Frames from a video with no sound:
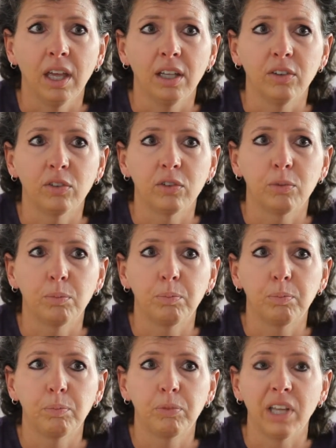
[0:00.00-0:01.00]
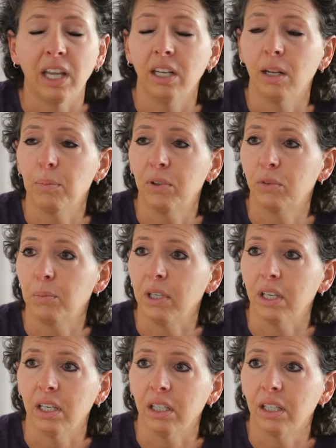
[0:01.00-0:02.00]
standing up and
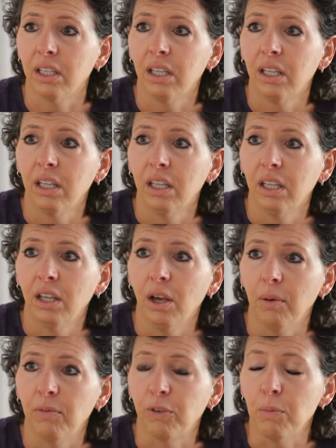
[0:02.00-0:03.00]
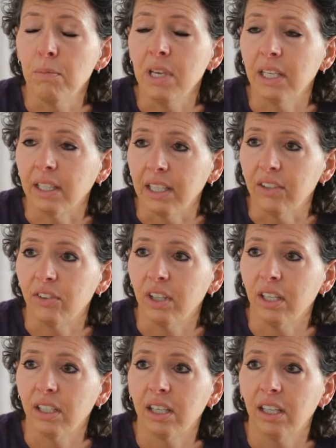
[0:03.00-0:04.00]
speaking. For me at least,
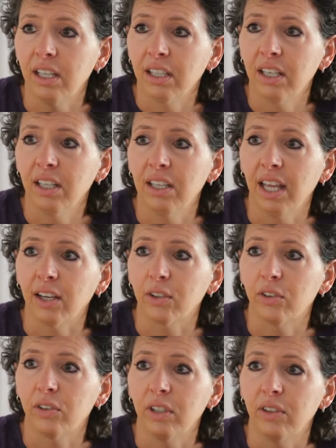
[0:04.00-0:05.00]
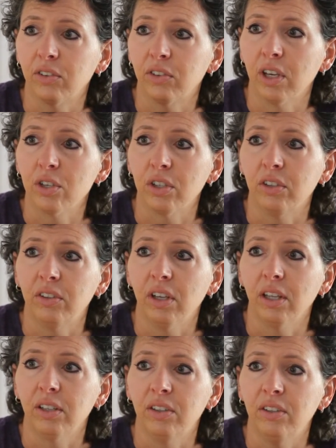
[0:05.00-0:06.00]
it connects in such
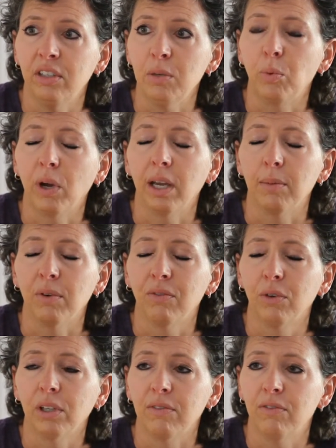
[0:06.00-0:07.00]
a deep way. I'm a really